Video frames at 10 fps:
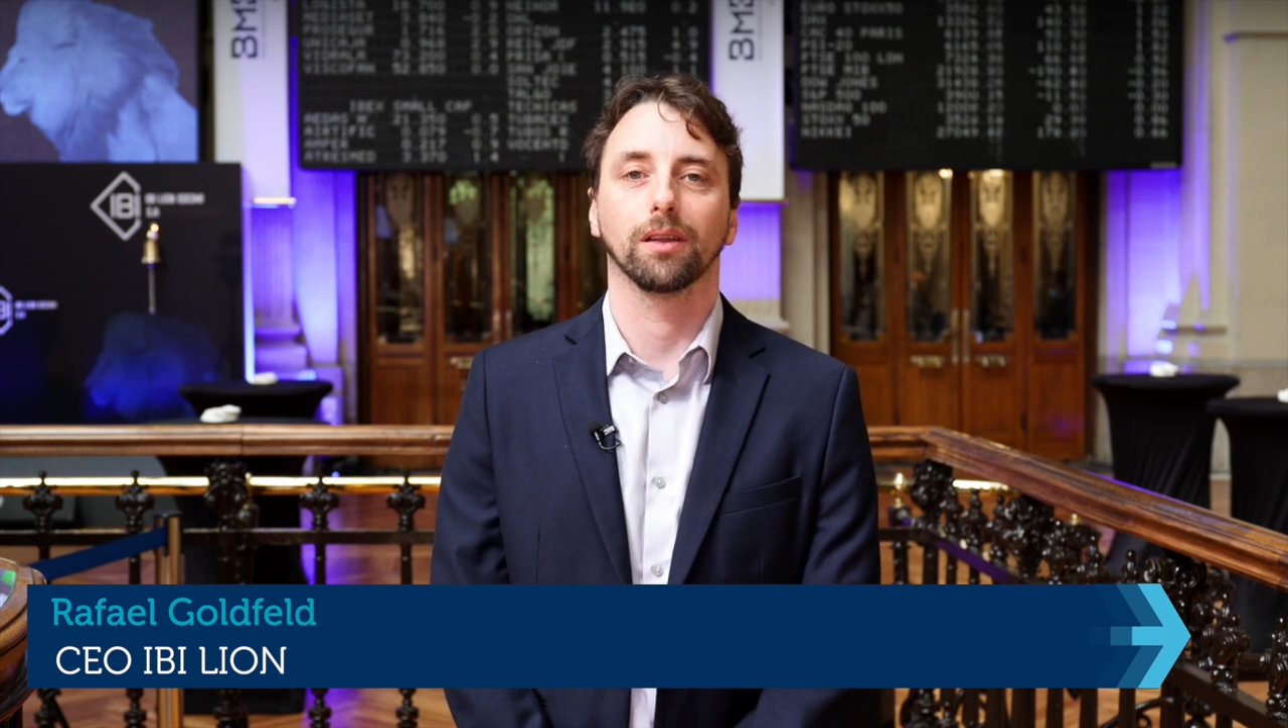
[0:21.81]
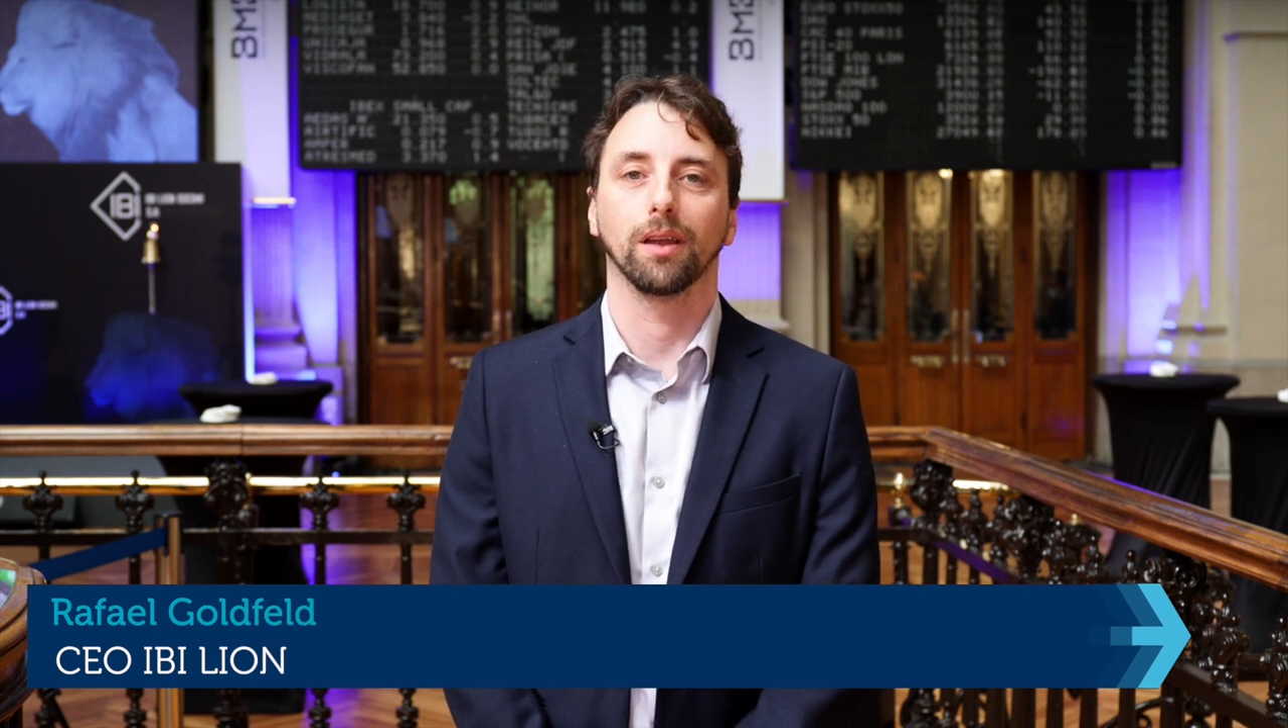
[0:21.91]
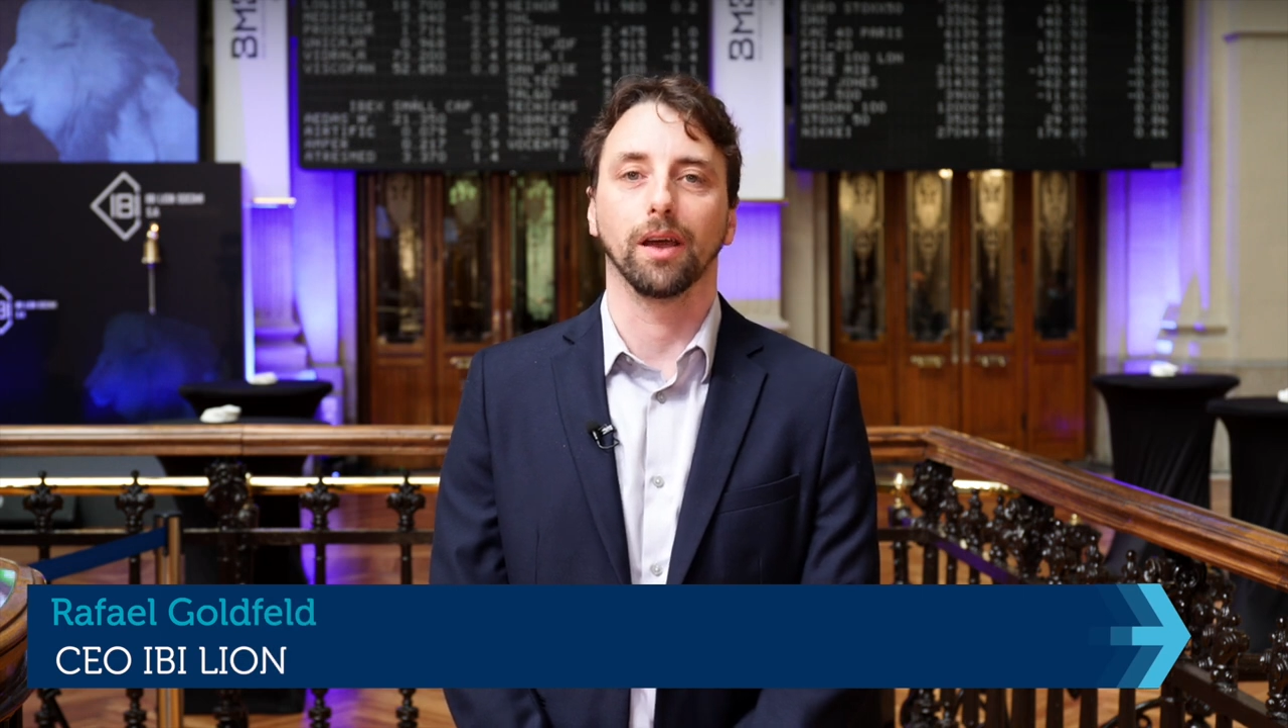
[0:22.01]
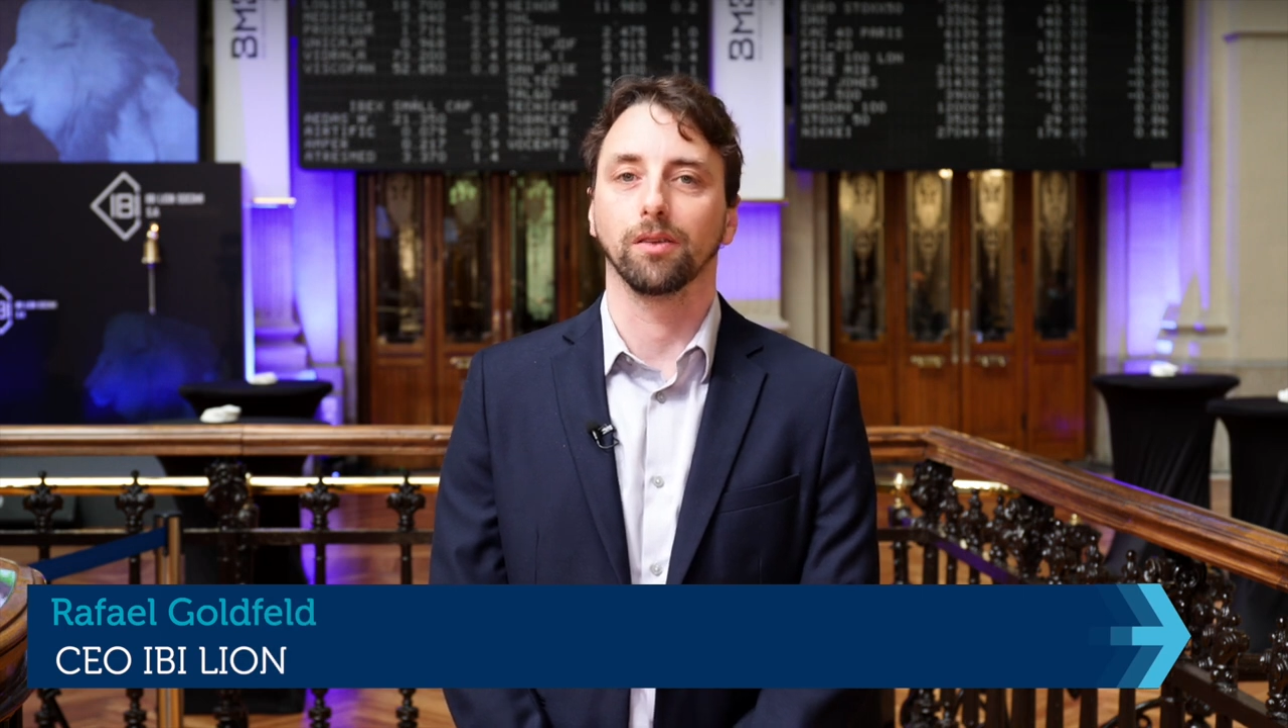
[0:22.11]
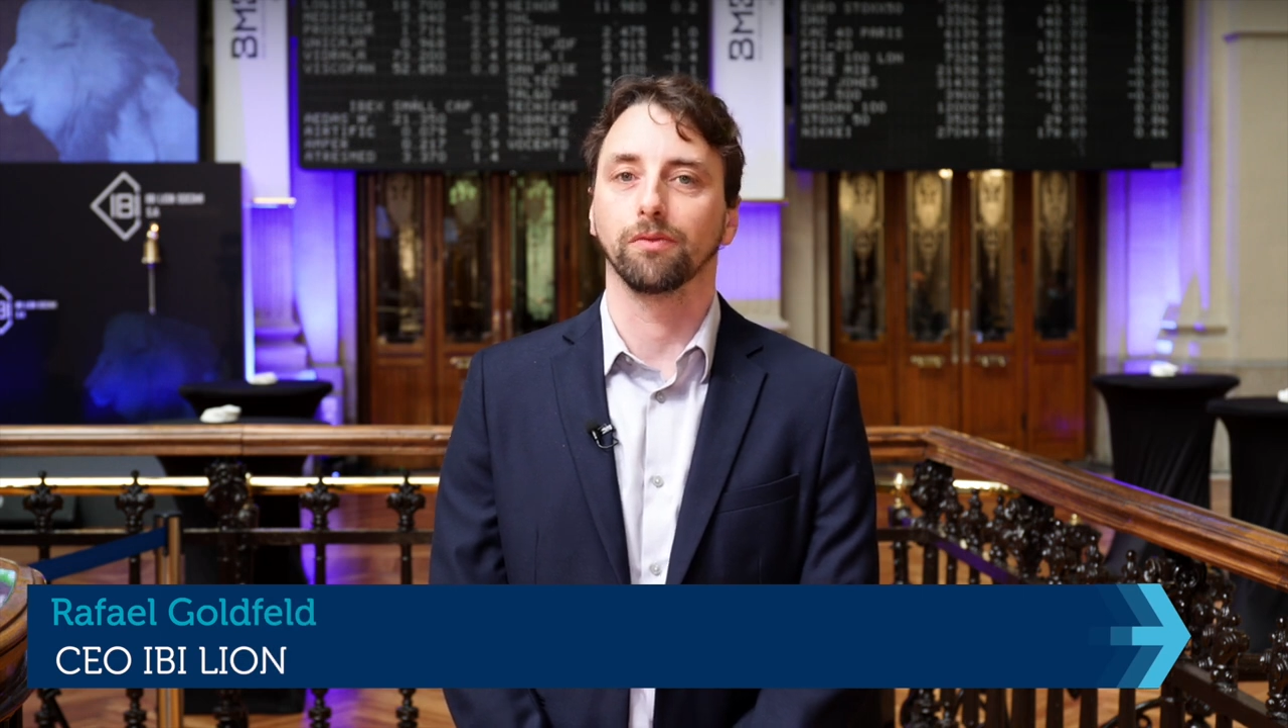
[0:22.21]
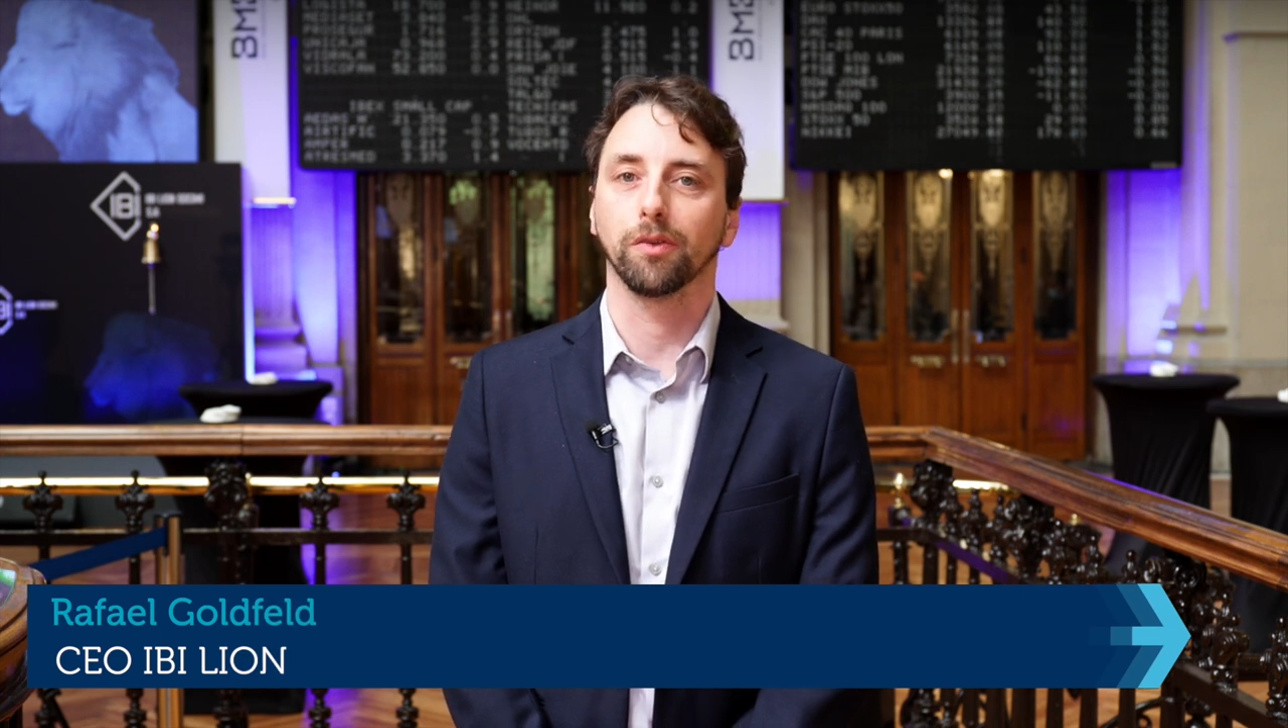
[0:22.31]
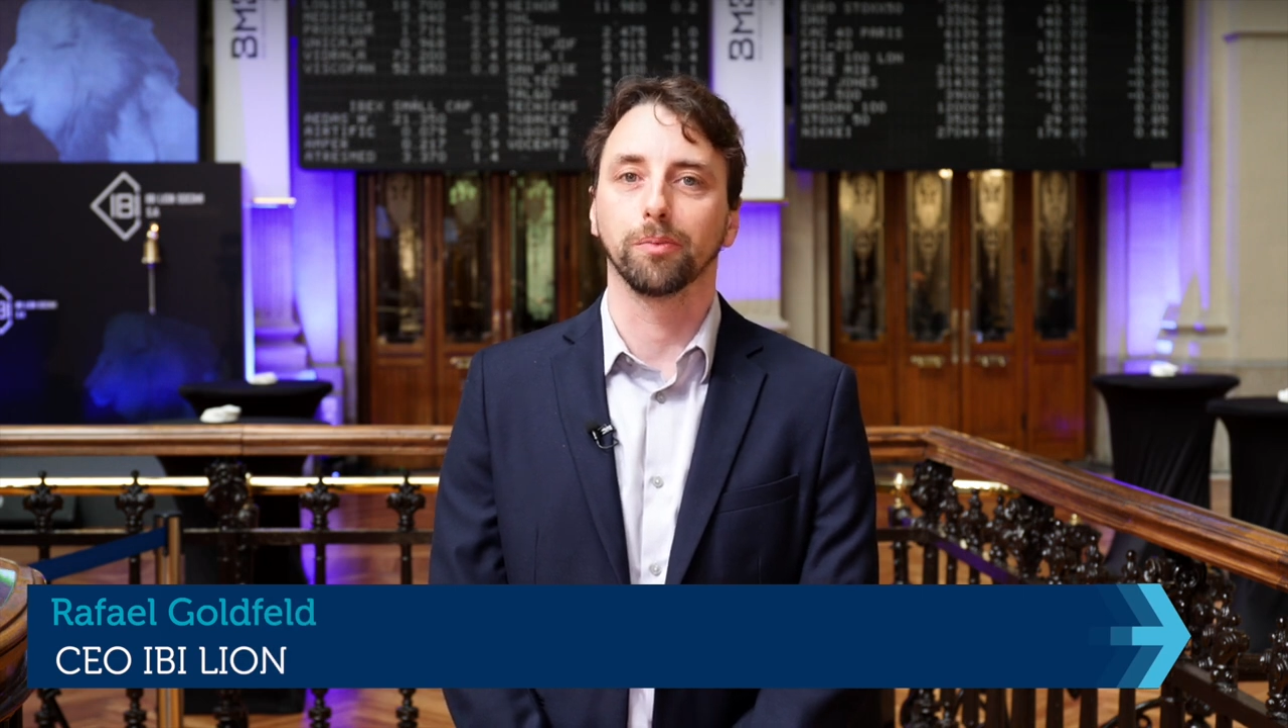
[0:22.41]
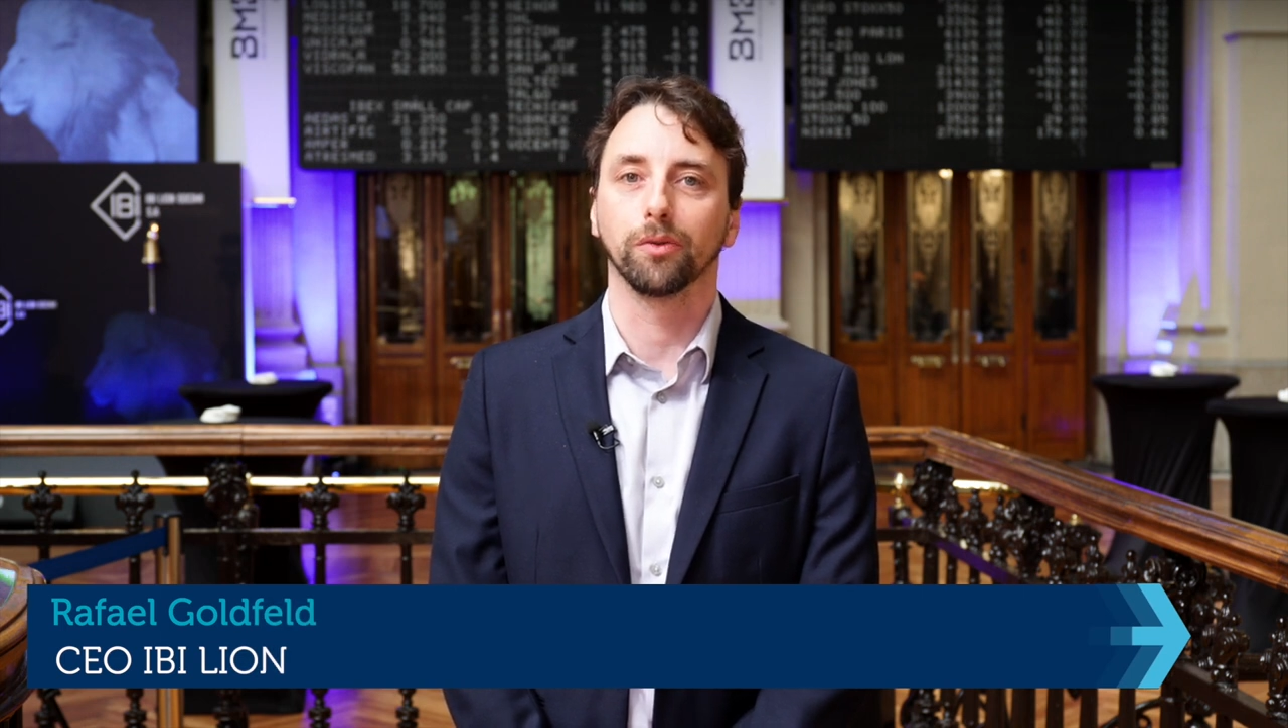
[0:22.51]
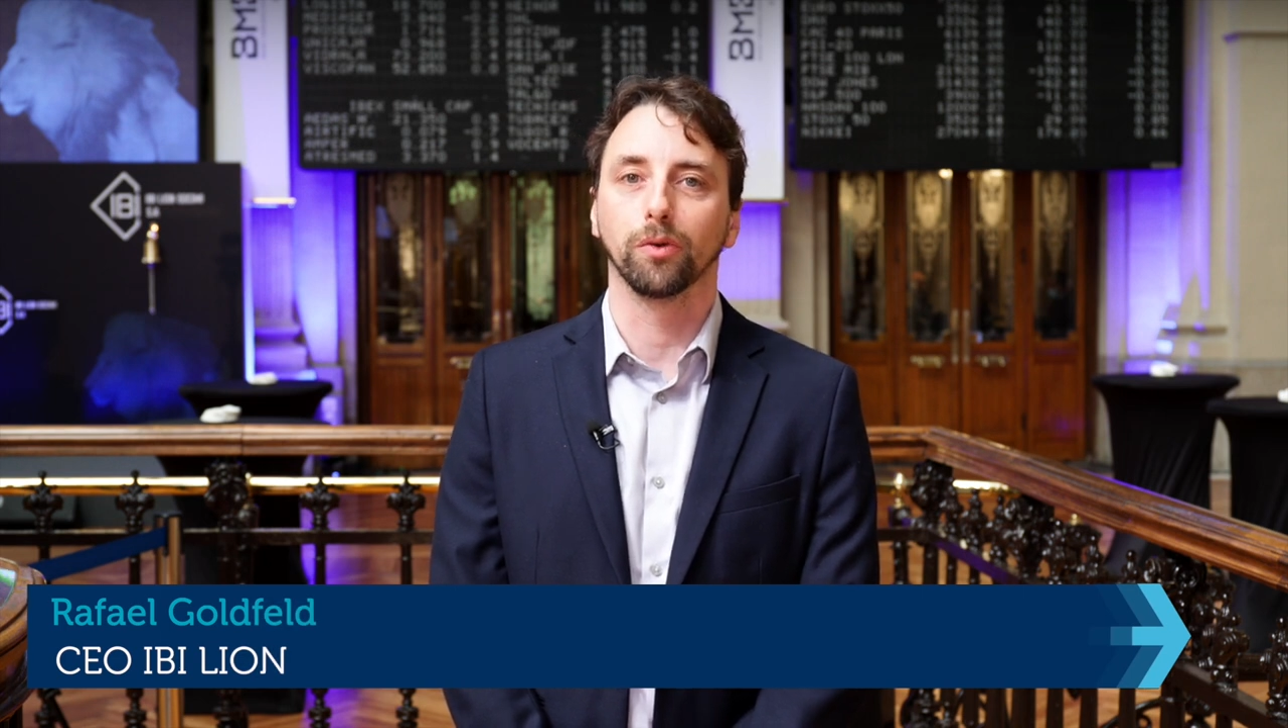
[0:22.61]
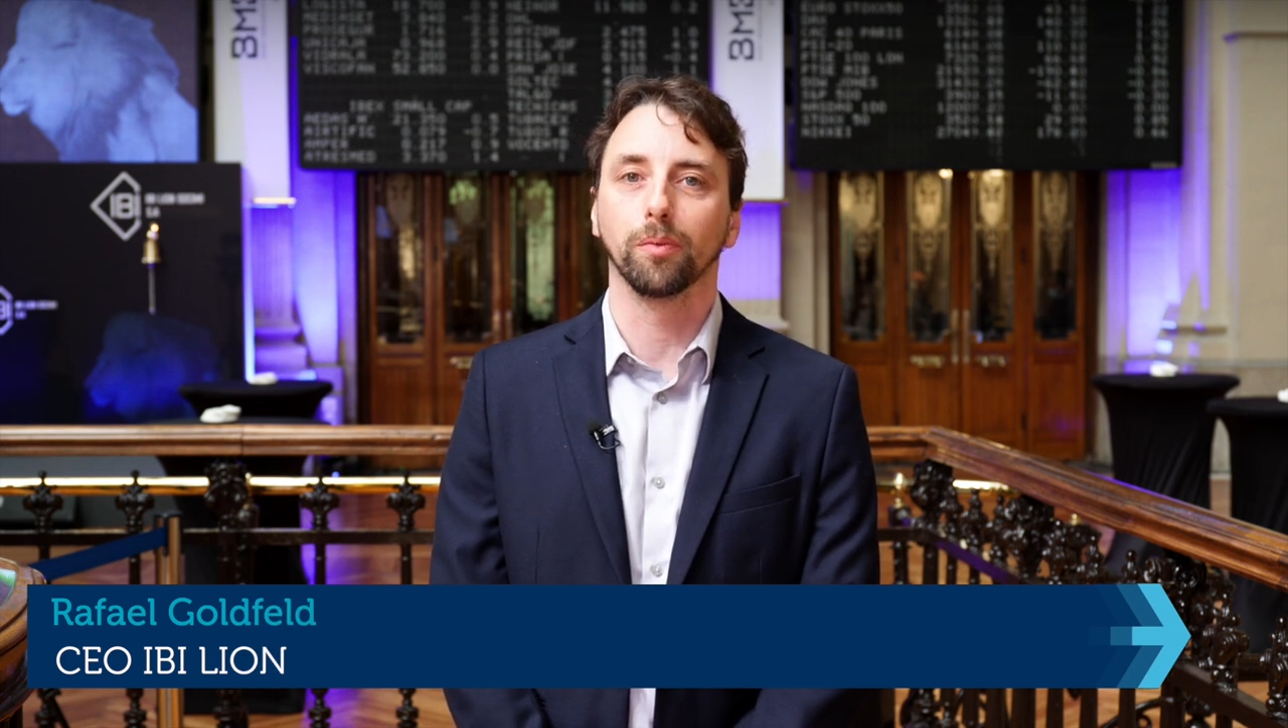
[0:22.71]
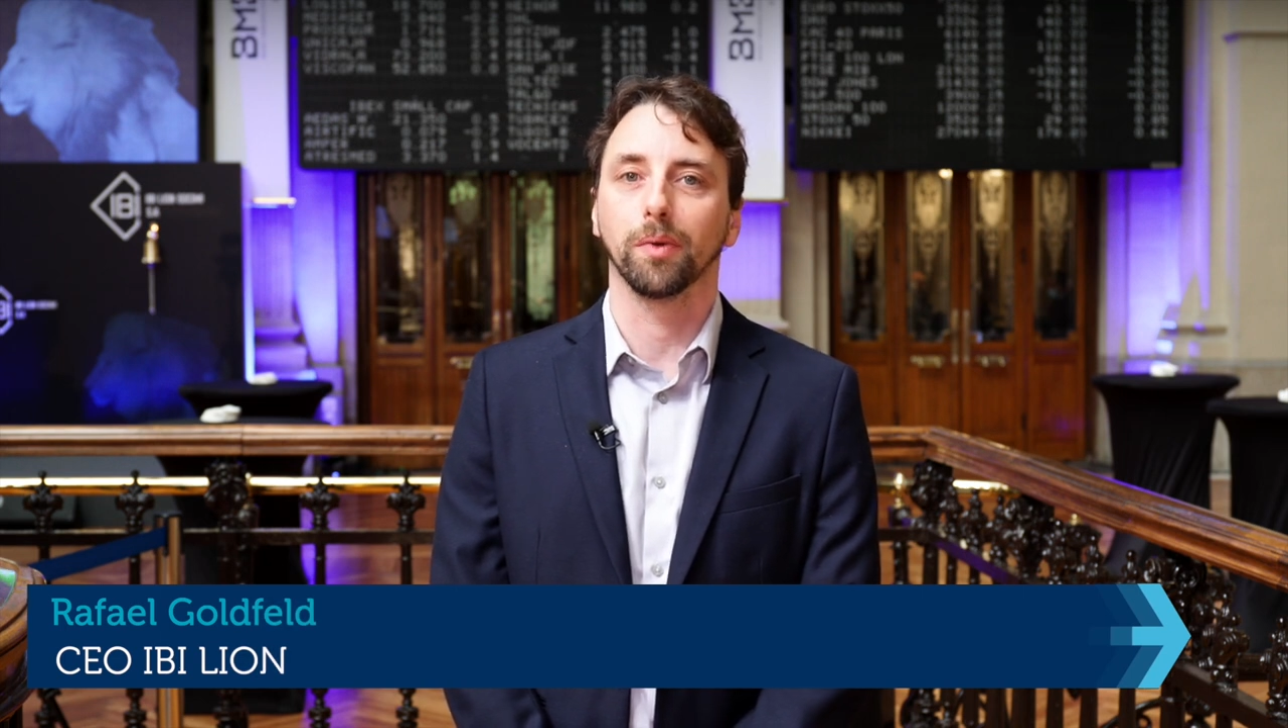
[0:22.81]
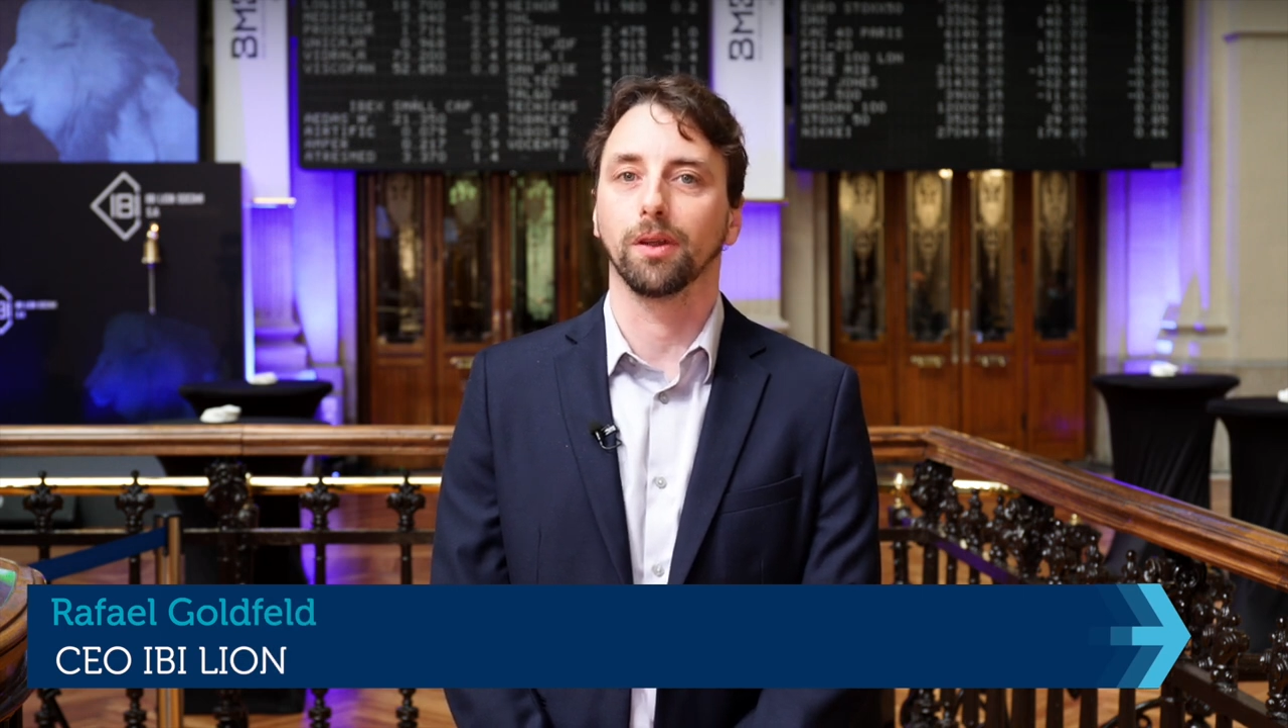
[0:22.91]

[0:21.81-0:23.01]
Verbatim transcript: Lion Investment Group, uh,